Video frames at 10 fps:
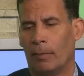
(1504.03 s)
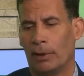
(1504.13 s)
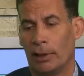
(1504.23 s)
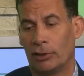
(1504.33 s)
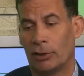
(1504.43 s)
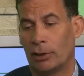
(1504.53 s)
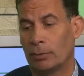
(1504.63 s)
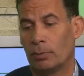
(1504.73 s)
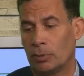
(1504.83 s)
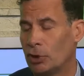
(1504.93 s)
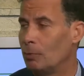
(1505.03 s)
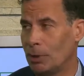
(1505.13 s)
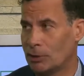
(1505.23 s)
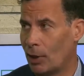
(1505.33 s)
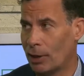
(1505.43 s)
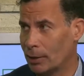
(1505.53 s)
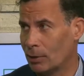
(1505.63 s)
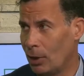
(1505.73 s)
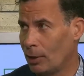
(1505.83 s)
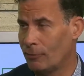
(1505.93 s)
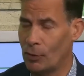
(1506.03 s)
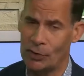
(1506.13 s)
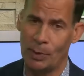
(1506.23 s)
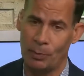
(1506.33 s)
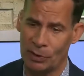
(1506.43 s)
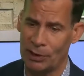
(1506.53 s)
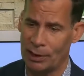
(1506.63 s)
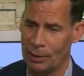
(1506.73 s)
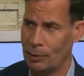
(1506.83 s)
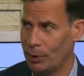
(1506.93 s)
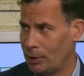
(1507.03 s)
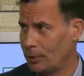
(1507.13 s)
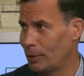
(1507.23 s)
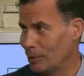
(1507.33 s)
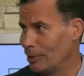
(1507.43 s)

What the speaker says: They sure shouldn't be talking to law enforcement, particularly when they're in their